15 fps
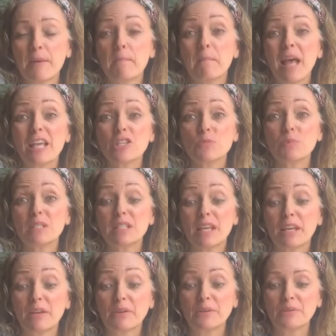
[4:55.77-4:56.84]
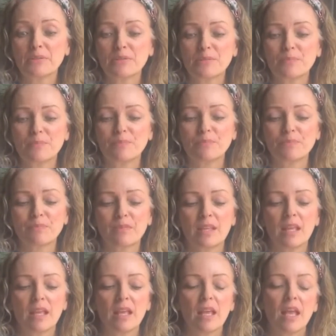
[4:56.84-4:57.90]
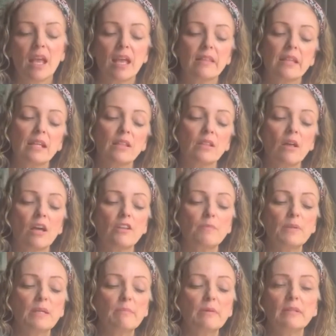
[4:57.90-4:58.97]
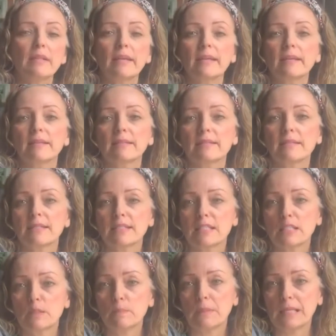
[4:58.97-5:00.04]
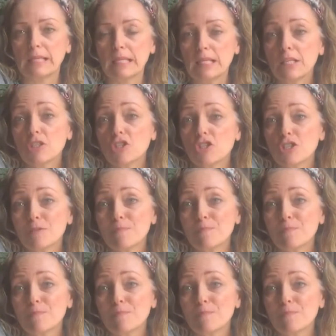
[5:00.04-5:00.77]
Mashed potatoes. And then a lot of people like spinach.